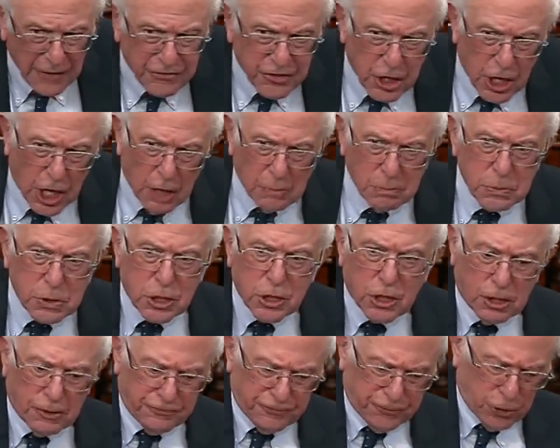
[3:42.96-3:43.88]
come to
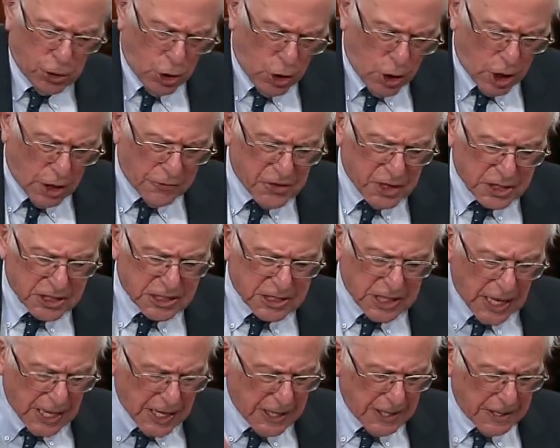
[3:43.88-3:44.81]
the floor of the
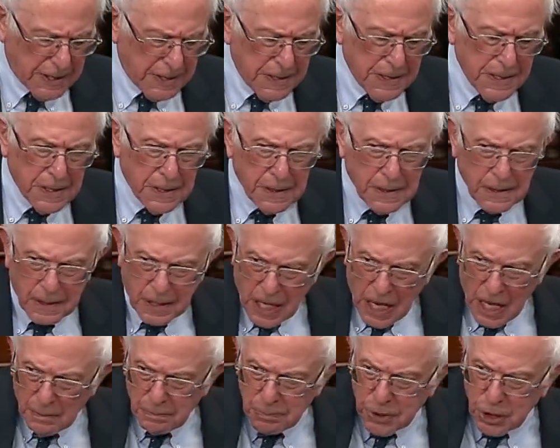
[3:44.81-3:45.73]
Senate,
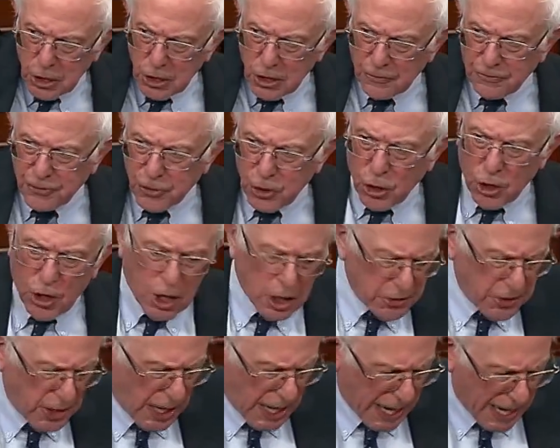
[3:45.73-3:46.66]
come to the floor of
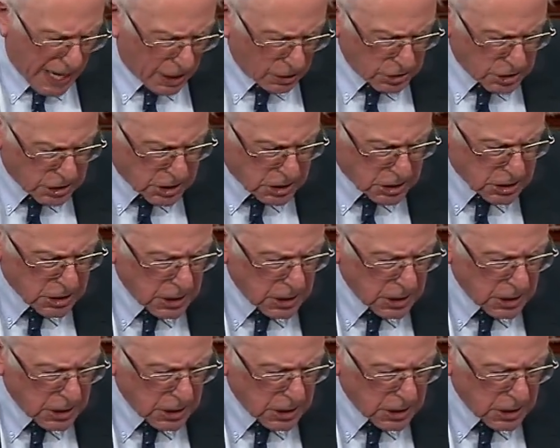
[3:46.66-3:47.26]
the House,